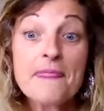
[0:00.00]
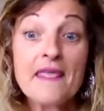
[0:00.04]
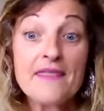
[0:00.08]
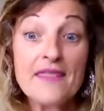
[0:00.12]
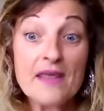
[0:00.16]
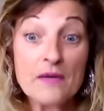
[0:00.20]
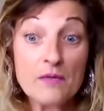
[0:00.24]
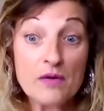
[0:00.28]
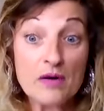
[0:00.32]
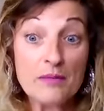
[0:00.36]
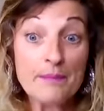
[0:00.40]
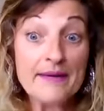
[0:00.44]

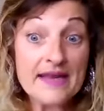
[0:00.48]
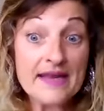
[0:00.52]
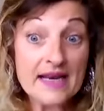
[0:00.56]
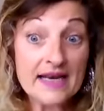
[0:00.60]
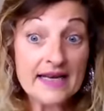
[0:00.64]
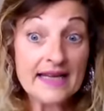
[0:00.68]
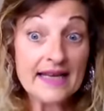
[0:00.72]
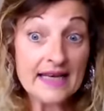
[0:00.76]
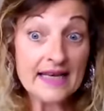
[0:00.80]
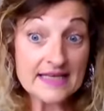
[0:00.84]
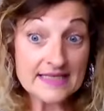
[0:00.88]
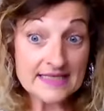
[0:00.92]
there will be a
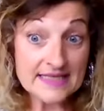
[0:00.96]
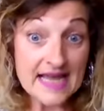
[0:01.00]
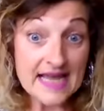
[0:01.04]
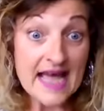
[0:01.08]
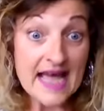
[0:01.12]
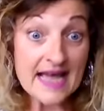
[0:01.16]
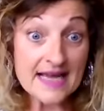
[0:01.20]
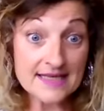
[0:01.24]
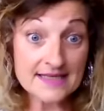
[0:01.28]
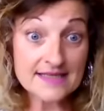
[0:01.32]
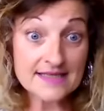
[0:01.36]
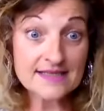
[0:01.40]
little
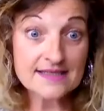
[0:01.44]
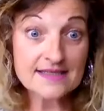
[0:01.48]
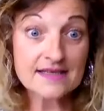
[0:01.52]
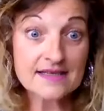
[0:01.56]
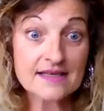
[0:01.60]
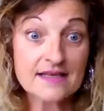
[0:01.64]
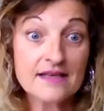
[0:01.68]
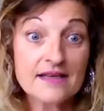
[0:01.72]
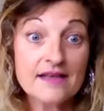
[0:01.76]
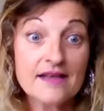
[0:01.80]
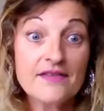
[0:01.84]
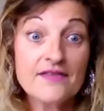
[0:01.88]
task
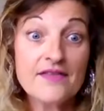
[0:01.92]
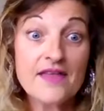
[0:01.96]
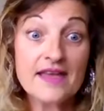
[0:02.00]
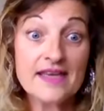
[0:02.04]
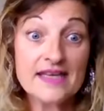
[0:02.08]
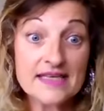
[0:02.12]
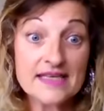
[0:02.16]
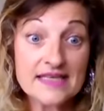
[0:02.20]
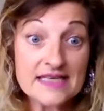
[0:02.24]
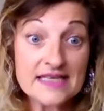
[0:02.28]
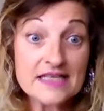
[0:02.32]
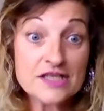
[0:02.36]

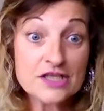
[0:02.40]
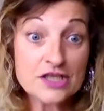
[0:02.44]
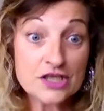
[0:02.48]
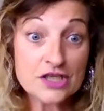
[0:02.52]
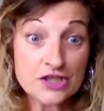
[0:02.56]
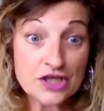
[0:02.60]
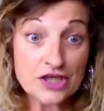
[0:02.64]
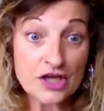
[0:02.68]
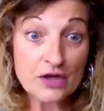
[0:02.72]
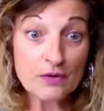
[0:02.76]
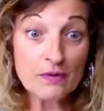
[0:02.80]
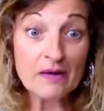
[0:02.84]
that you need to
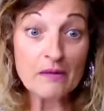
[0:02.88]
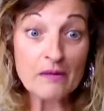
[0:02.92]
do.